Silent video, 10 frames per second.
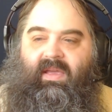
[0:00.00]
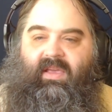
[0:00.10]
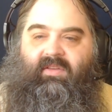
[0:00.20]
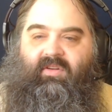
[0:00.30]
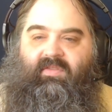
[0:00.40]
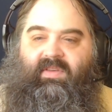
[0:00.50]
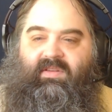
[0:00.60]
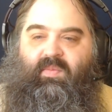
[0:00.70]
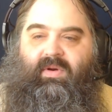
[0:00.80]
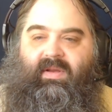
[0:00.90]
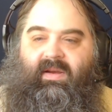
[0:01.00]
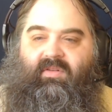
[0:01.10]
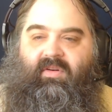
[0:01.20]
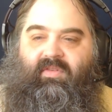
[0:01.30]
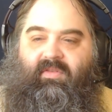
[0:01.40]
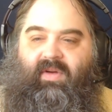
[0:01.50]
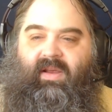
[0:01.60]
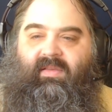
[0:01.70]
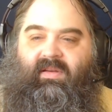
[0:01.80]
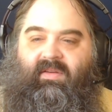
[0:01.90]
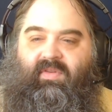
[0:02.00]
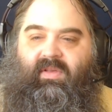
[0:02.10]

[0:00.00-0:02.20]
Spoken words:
he serves as a protector for Franklin and